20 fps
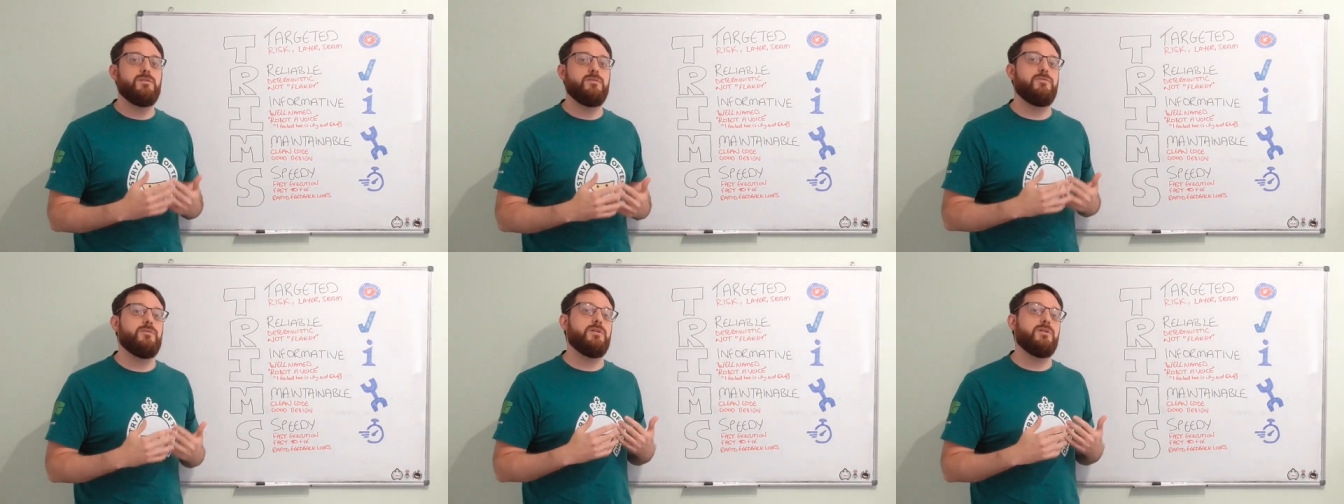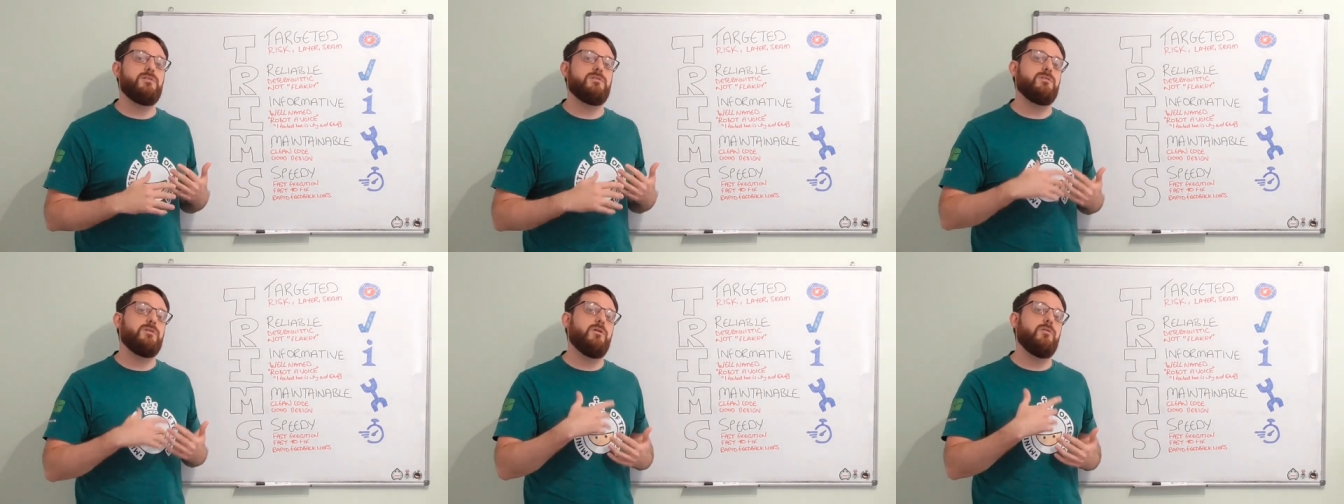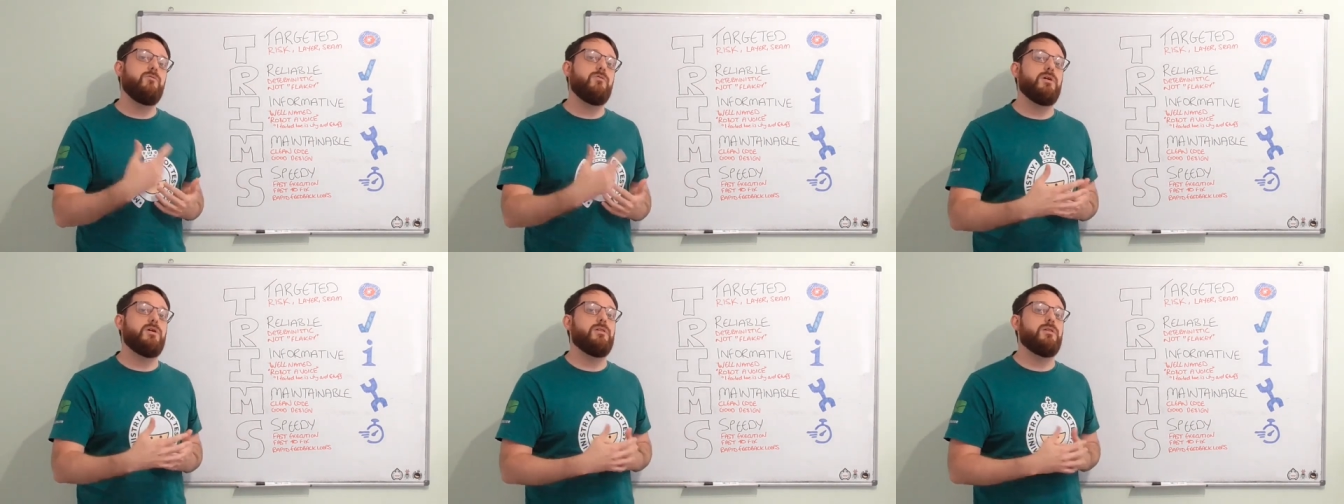to things that
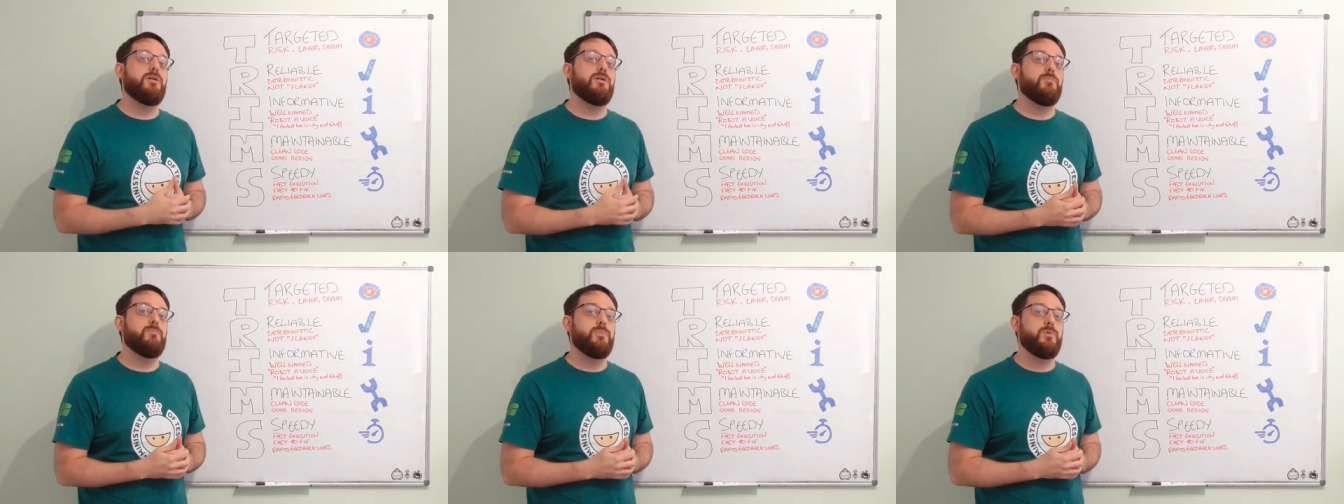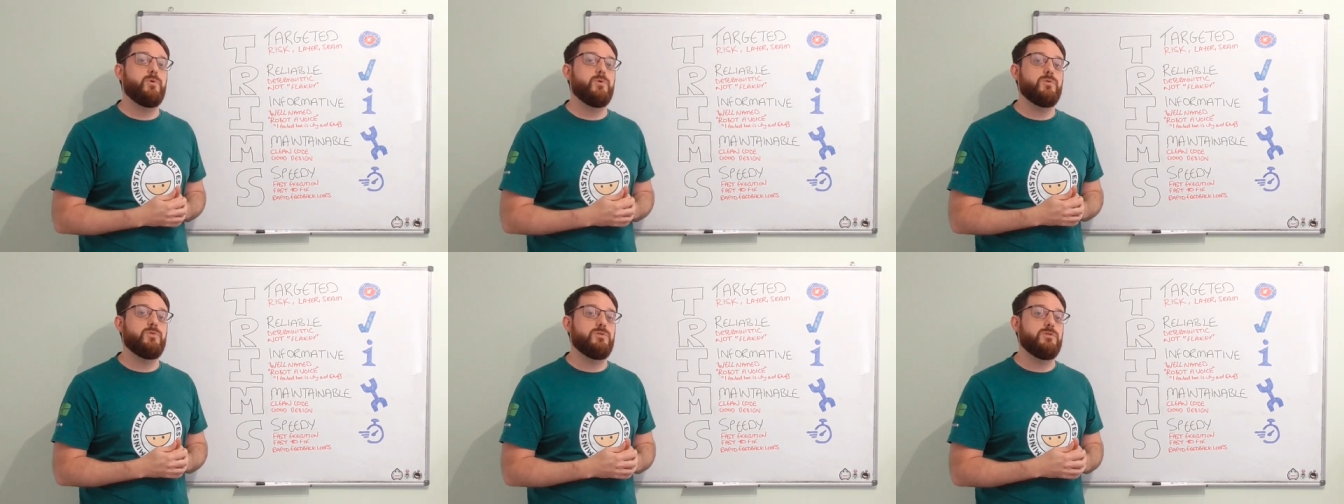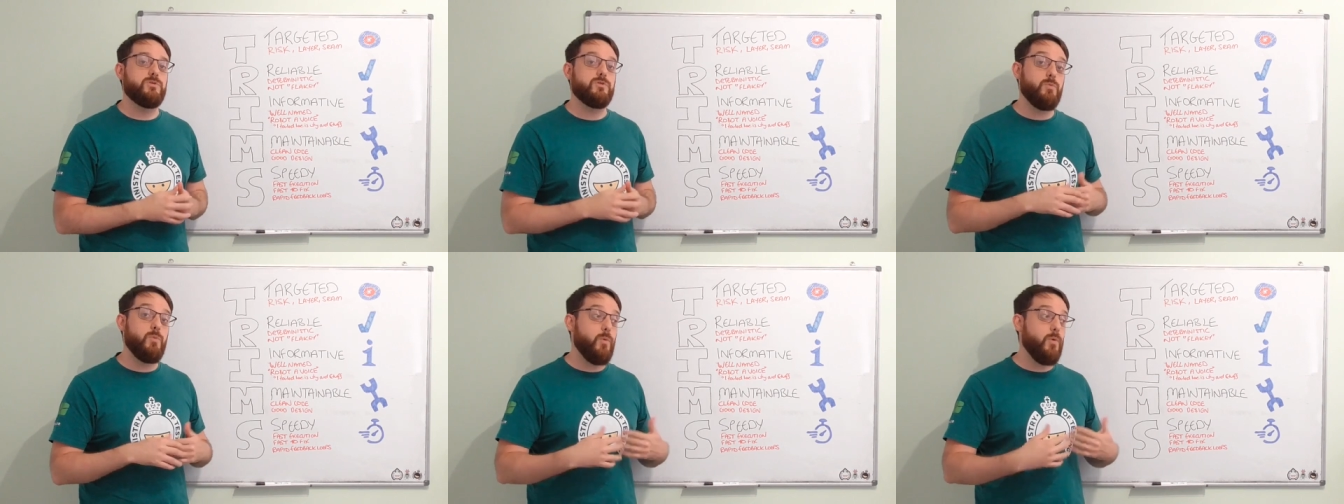are really
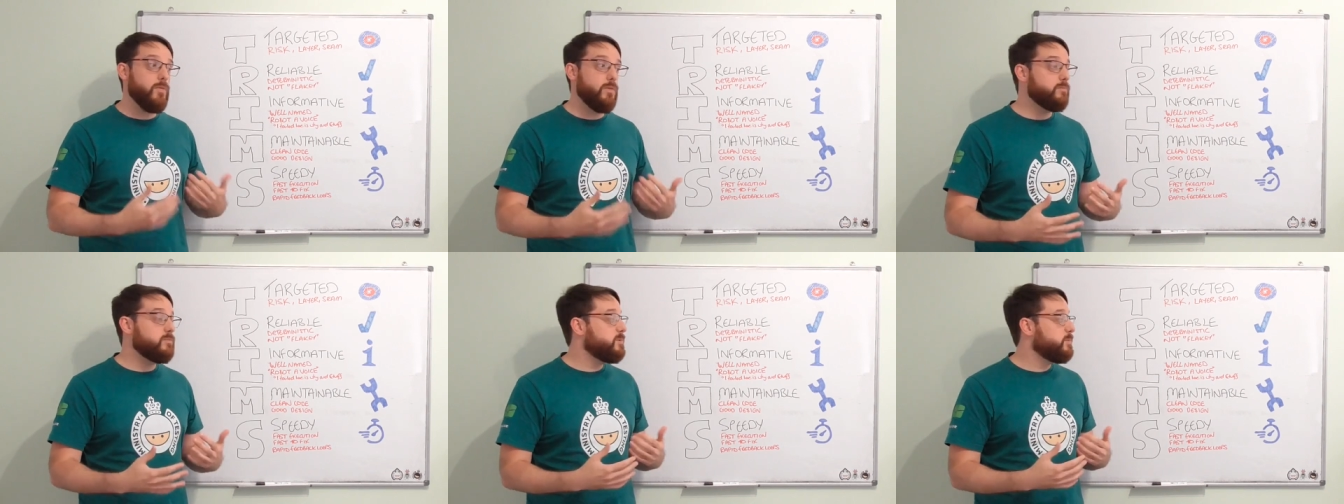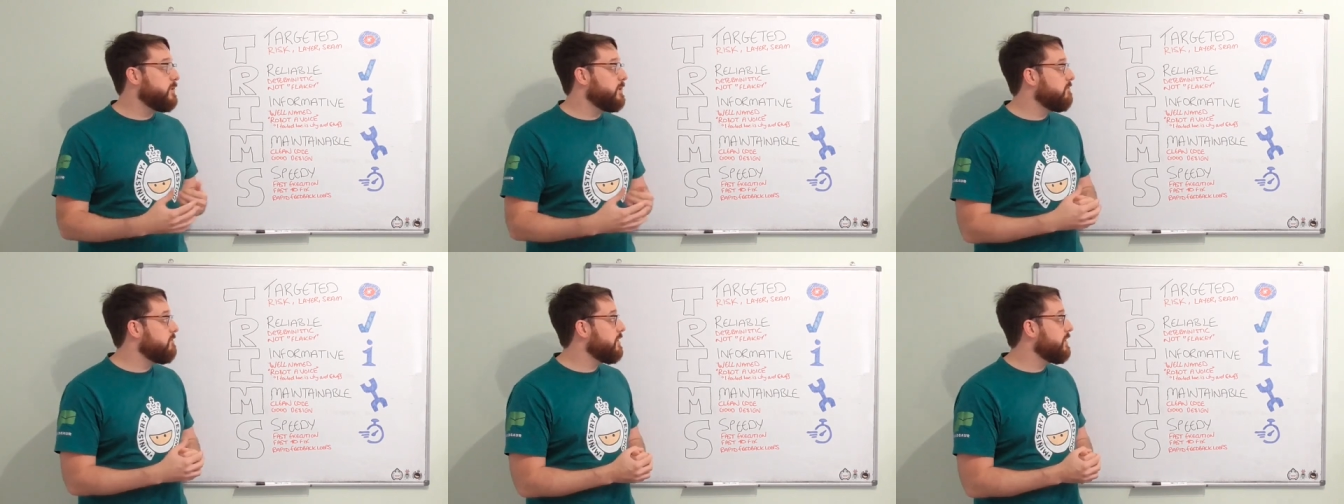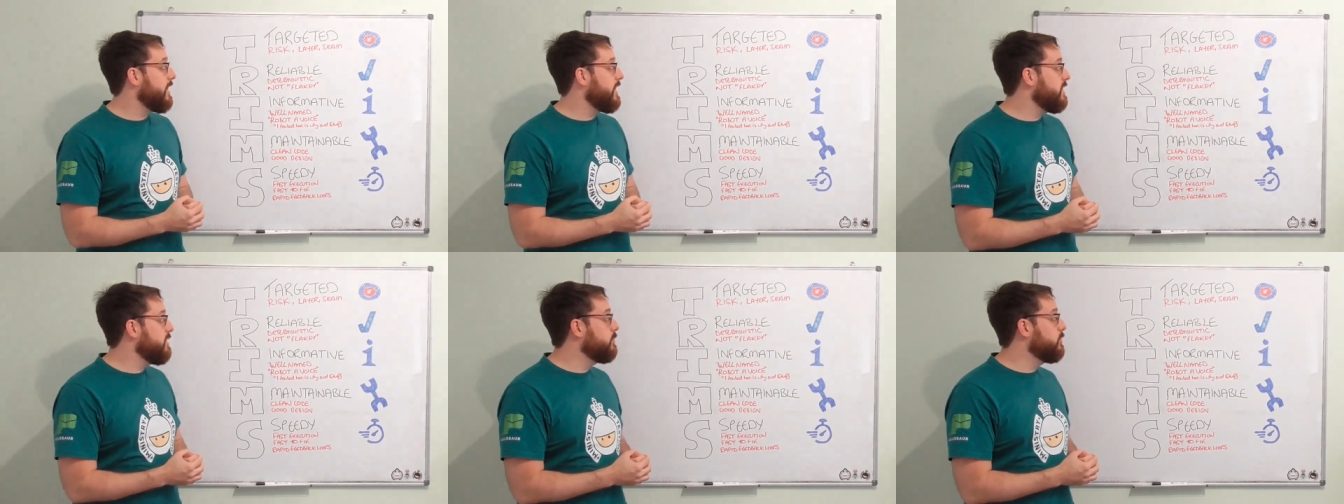important. So we want them to be
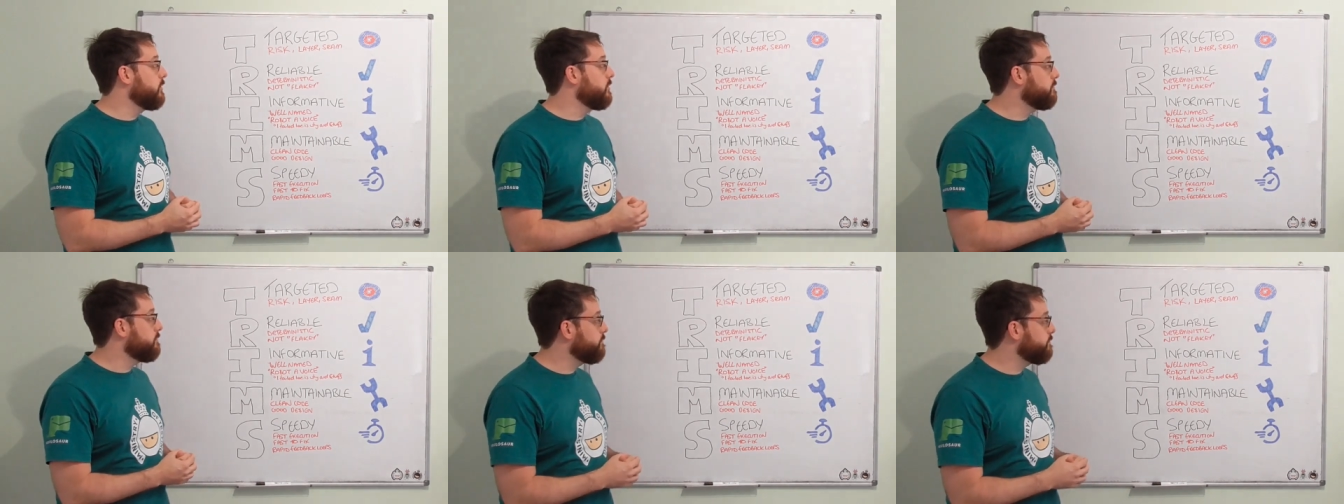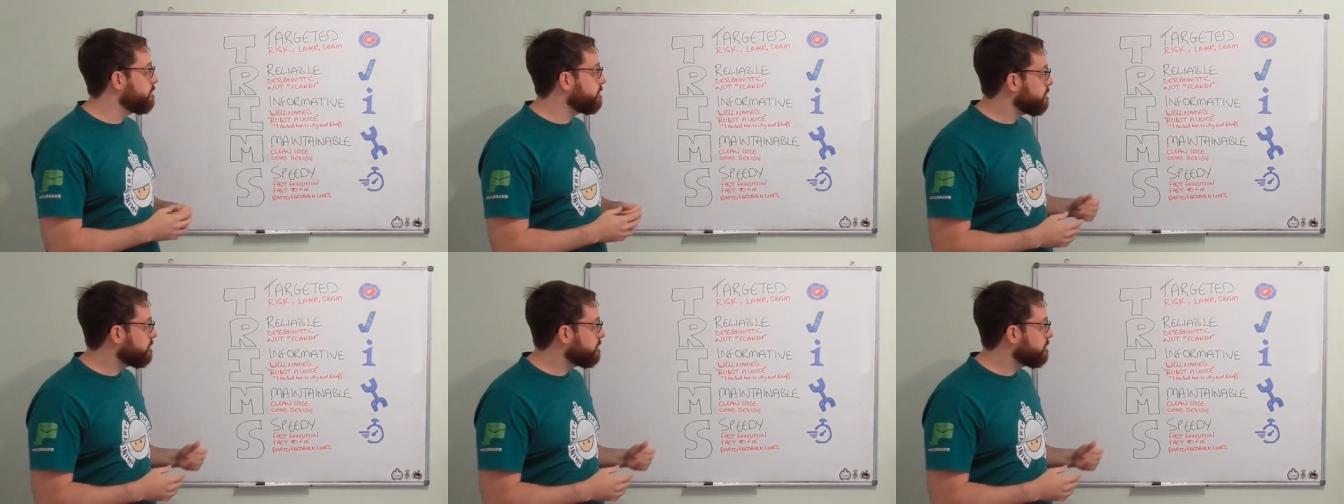reliable.